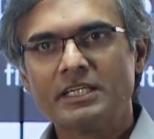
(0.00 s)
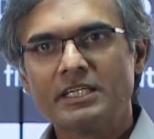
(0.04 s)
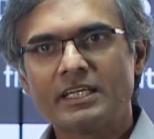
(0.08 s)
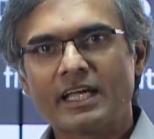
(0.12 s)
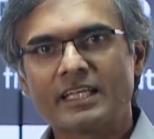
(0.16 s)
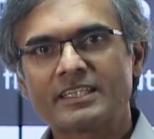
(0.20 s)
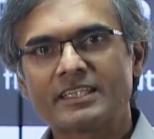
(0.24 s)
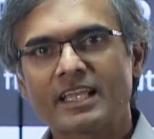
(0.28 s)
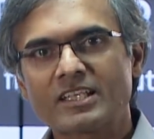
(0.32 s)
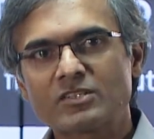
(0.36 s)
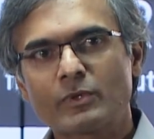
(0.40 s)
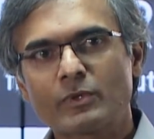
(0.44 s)
and
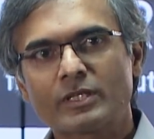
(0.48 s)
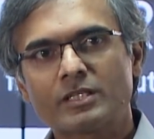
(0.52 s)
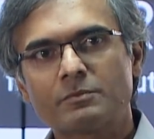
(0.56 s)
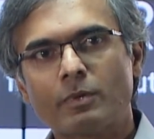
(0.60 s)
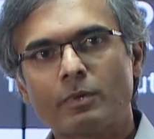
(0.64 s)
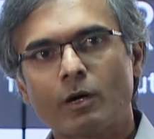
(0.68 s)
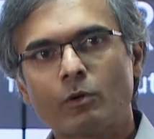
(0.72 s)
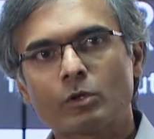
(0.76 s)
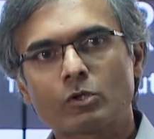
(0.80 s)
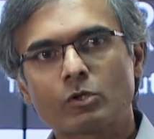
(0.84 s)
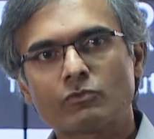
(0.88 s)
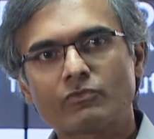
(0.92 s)
that's where the
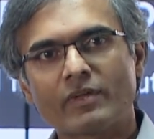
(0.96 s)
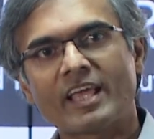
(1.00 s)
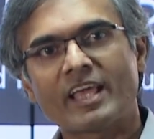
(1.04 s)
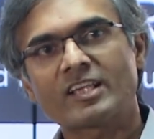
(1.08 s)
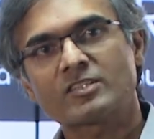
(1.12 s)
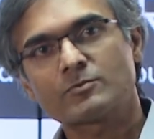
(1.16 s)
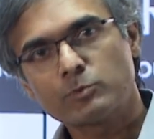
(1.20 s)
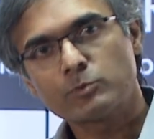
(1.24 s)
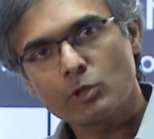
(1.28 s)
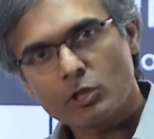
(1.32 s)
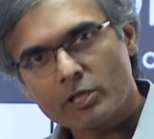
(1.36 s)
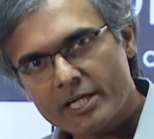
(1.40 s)
power of
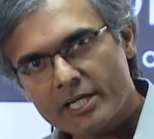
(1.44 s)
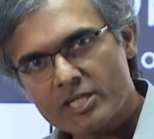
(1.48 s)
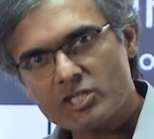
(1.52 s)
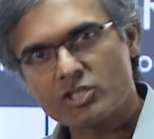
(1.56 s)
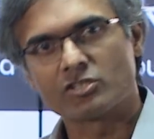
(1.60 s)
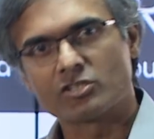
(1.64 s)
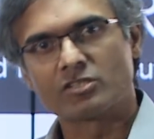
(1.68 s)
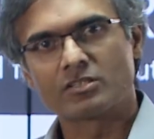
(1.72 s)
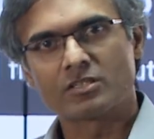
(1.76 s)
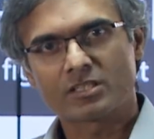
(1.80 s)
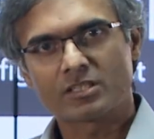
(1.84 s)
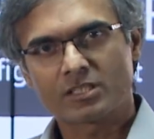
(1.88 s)
exploration
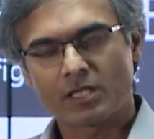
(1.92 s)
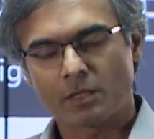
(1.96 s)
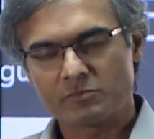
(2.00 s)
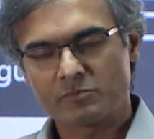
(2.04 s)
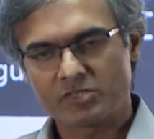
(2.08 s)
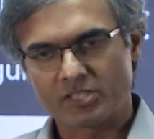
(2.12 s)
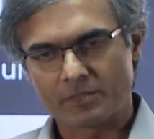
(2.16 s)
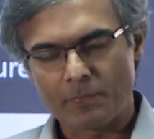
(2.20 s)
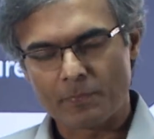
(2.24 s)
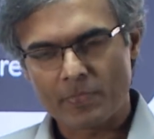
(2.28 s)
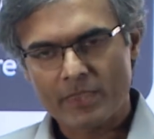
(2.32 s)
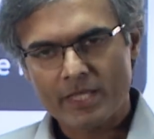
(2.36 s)
comes
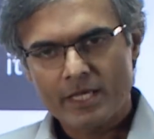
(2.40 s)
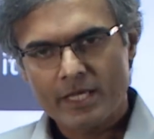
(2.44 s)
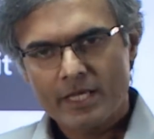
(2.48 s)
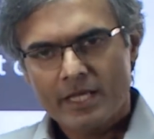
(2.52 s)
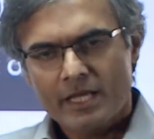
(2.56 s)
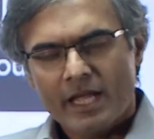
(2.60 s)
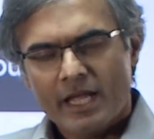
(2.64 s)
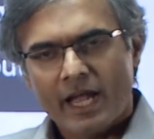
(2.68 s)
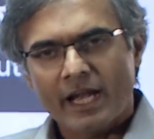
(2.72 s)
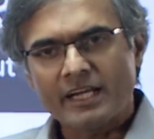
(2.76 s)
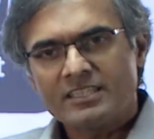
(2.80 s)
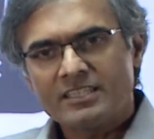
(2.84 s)
in.
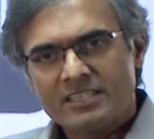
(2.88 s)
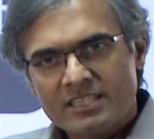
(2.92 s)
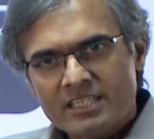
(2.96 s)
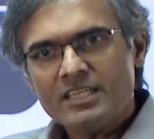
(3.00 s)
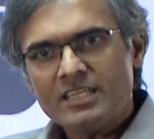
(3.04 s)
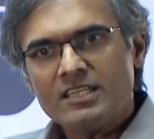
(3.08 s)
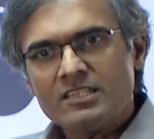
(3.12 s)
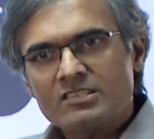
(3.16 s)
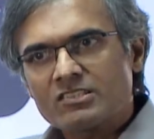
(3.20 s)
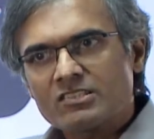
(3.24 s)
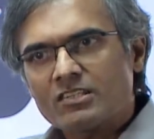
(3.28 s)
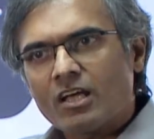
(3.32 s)
And
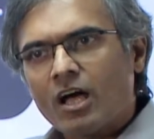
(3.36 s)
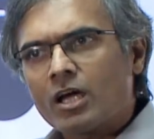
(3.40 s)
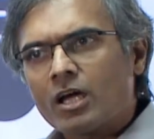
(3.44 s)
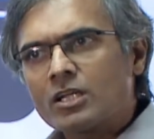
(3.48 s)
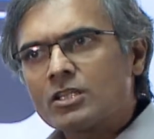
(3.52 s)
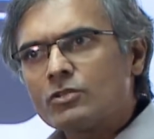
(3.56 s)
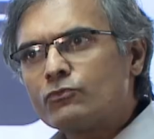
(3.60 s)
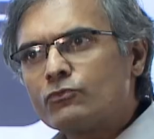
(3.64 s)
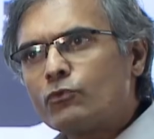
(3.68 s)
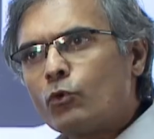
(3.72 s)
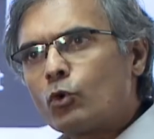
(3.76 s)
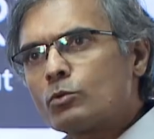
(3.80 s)
these are the
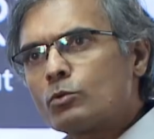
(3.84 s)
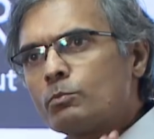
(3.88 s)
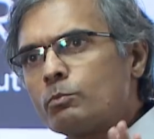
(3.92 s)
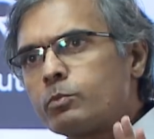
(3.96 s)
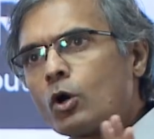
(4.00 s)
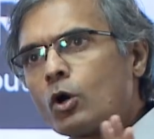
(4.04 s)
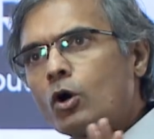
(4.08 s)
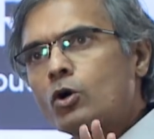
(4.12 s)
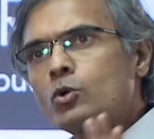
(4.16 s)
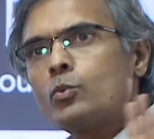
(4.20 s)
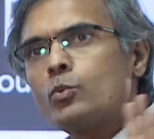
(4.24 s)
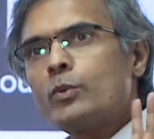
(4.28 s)
4
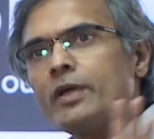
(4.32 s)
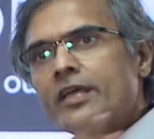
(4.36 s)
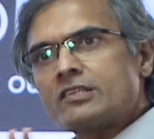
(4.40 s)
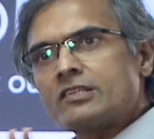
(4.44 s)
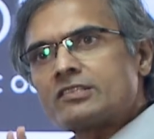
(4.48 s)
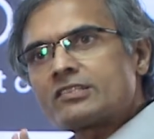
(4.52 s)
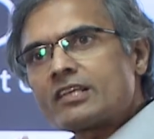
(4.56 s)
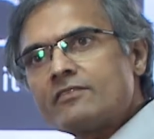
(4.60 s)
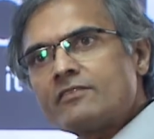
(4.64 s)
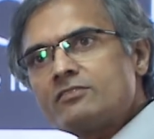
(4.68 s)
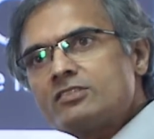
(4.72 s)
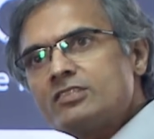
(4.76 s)
broad ways
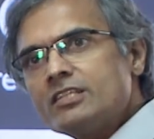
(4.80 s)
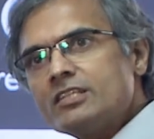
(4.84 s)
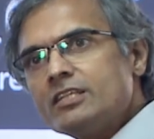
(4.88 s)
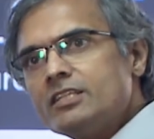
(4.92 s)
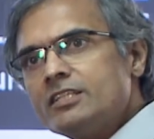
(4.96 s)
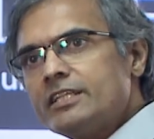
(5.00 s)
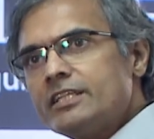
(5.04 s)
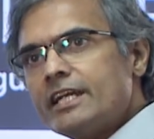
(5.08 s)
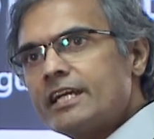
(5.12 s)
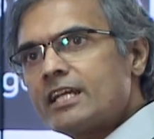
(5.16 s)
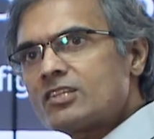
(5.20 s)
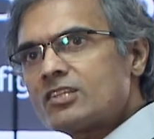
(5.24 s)
I've seen
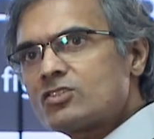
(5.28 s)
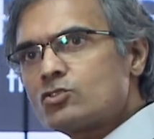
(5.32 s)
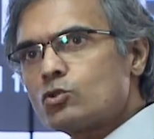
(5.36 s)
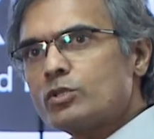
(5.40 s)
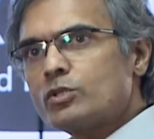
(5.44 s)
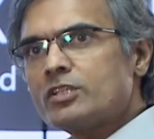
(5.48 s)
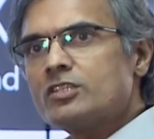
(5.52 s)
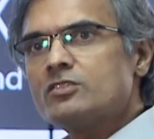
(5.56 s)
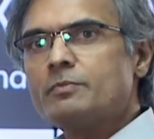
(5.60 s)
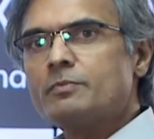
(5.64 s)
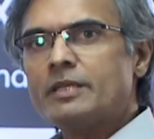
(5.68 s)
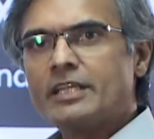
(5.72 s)
data
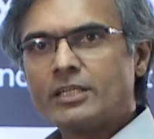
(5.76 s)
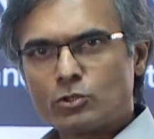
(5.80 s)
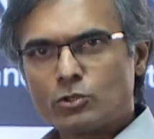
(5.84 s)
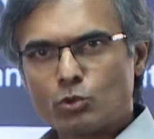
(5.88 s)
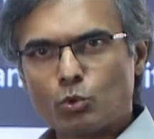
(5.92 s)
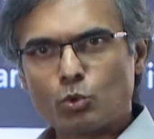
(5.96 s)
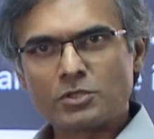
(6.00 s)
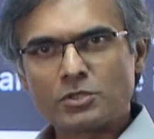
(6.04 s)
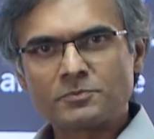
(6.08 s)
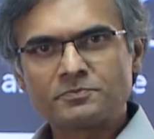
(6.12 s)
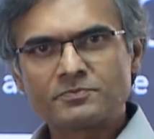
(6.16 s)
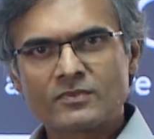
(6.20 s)
stories being
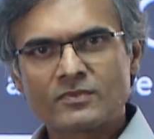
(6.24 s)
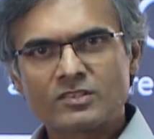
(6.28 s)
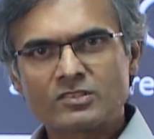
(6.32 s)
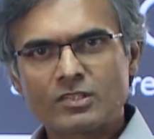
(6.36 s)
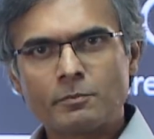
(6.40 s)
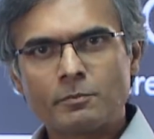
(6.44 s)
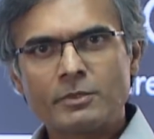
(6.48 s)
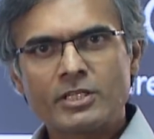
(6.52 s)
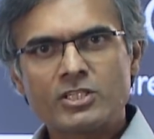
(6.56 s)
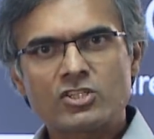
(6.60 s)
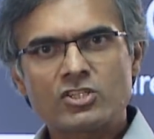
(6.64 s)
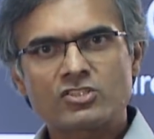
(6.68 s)
told.
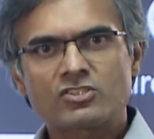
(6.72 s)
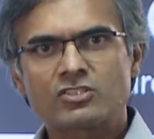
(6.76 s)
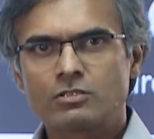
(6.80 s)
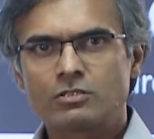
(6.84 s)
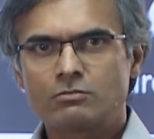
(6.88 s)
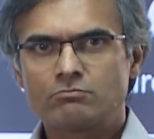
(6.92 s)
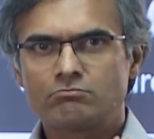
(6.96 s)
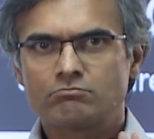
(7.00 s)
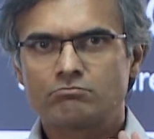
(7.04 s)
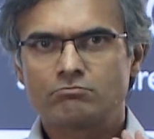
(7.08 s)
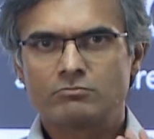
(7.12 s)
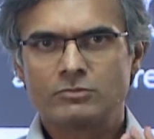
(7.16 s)
Somebody just
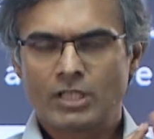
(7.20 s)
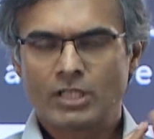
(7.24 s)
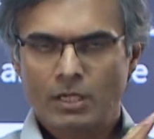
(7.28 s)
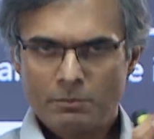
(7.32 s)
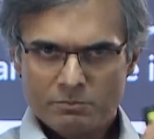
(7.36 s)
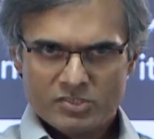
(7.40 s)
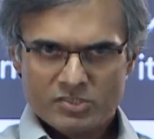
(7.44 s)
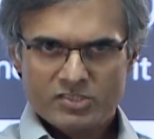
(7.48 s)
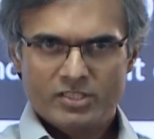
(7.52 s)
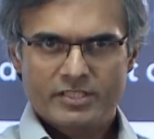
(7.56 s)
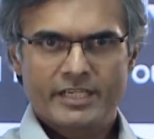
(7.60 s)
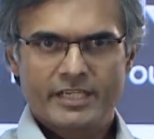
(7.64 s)

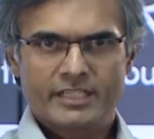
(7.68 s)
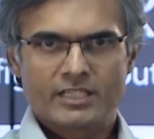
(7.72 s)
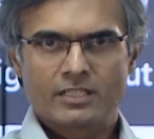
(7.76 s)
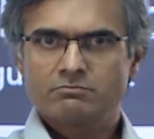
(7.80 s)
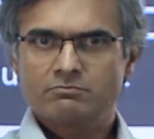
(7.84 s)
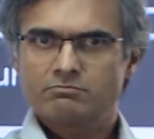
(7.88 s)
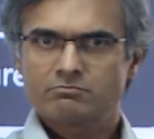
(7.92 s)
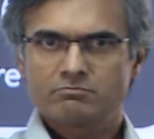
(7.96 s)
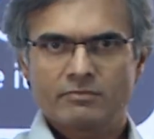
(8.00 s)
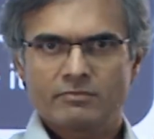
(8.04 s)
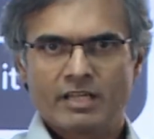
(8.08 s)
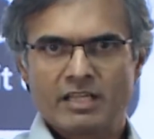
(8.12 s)
dumps the data
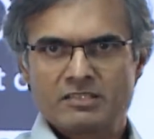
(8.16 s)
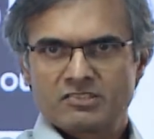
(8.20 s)
and